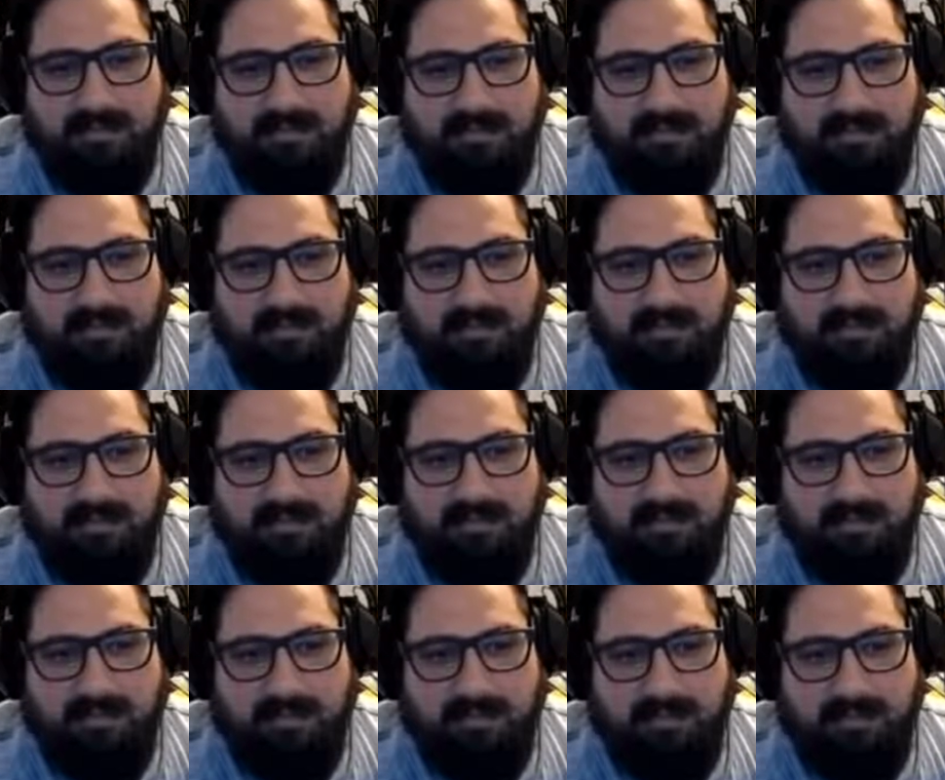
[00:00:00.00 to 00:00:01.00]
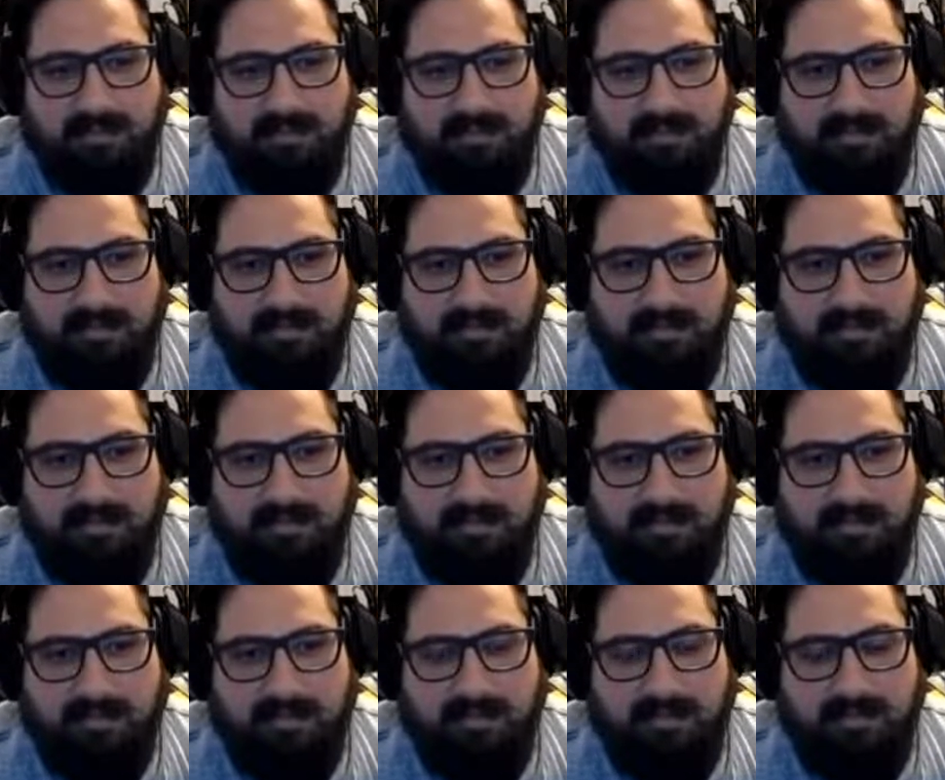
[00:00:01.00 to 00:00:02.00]

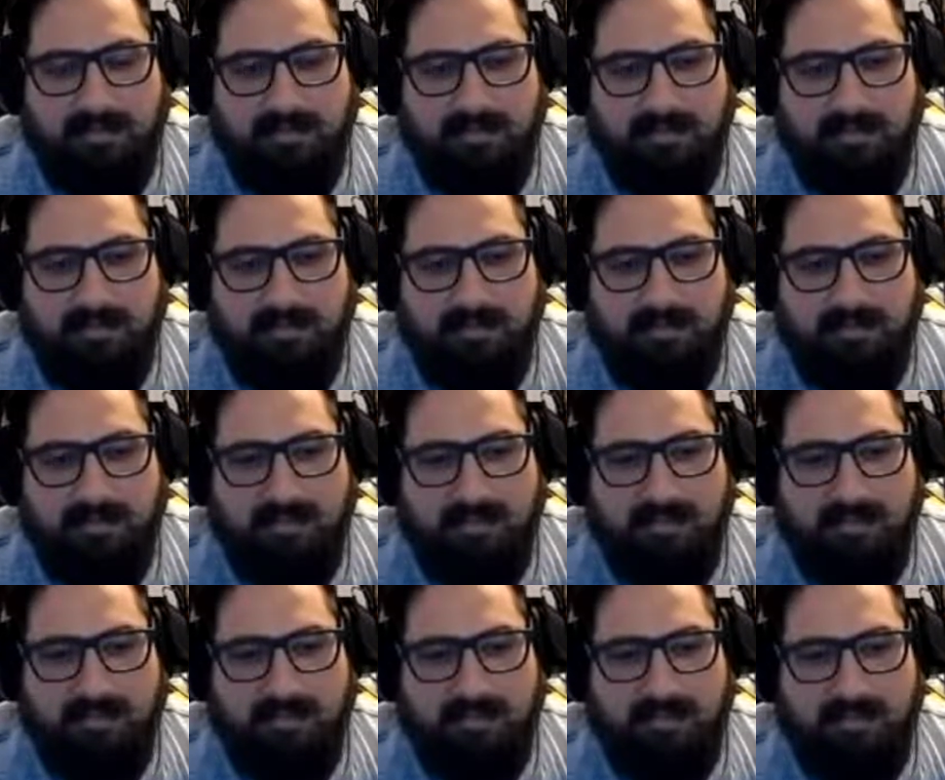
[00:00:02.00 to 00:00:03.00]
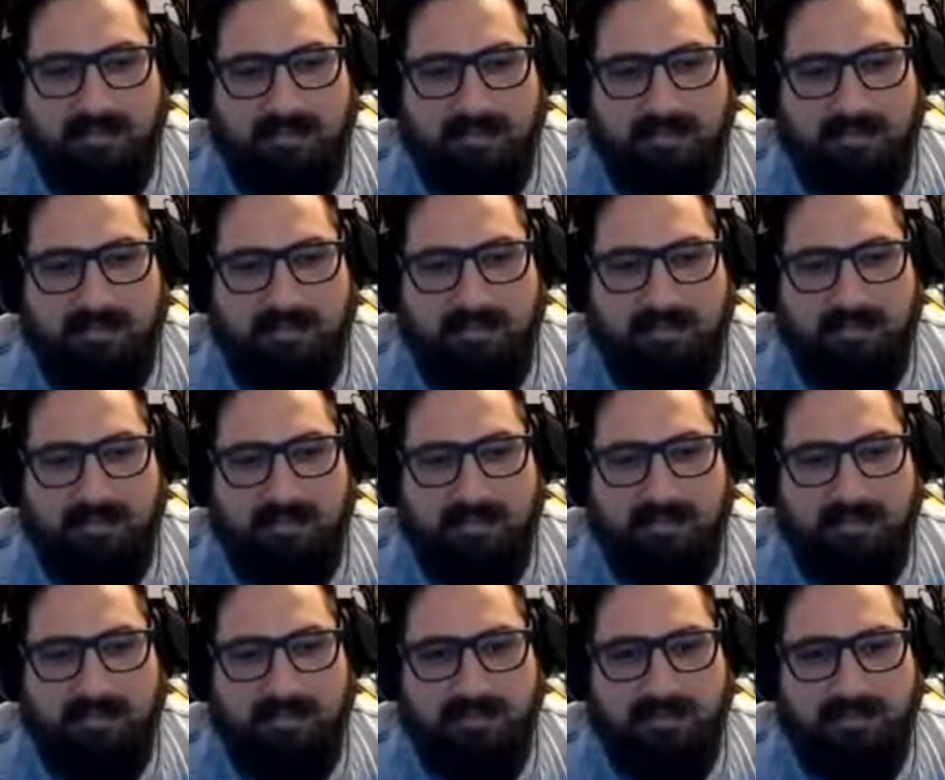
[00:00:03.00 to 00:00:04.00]

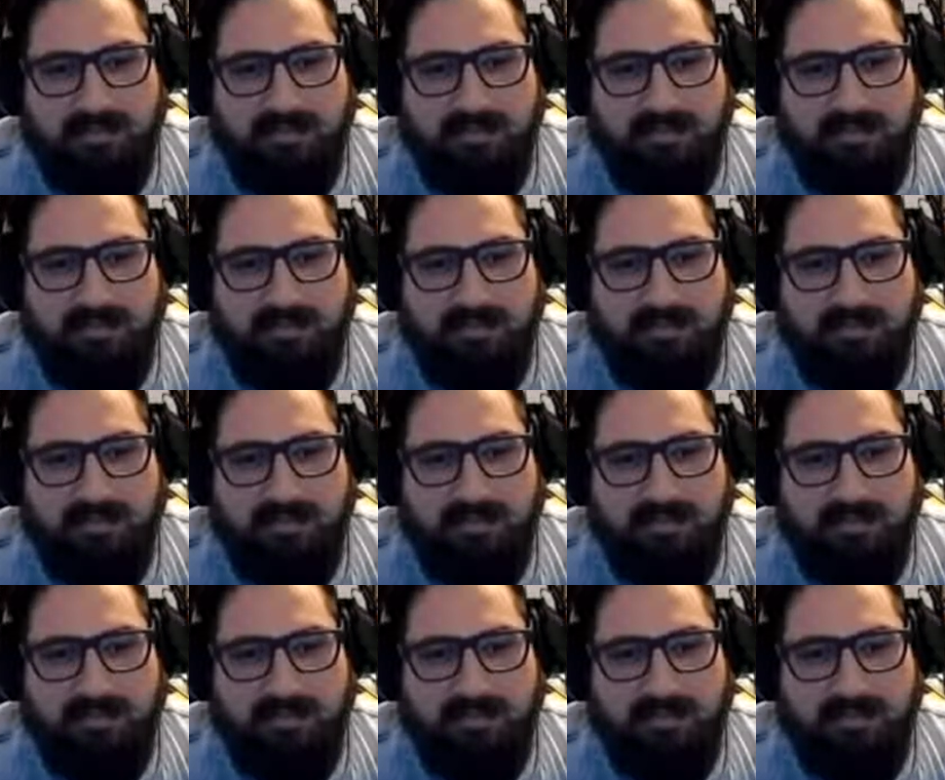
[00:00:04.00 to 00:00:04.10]
(not speaking)